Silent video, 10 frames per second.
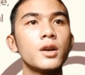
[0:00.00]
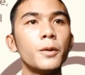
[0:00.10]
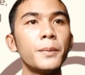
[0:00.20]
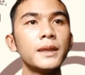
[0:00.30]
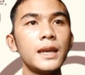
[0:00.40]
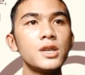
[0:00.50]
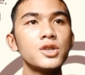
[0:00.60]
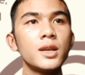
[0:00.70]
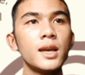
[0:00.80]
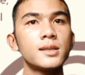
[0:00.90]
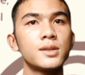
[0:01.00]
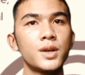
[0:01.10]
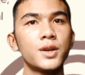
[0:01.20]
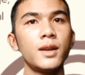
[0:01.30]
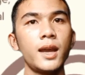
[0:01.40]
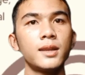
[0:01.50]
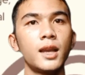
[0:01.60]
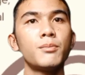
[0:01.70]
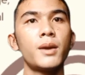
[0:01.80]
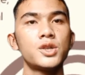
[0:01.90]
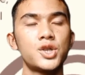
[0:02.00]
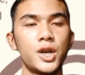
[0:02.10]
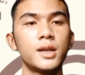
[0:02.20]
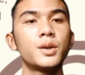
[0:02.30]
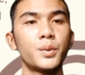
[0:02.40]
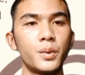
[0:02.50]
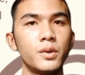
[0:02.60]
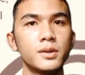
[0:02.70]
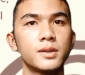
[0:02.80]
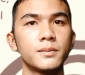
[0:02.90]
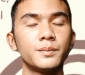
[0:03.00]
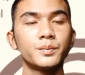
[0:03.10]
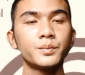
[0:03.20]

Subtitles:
Competition is regulated by shared rules.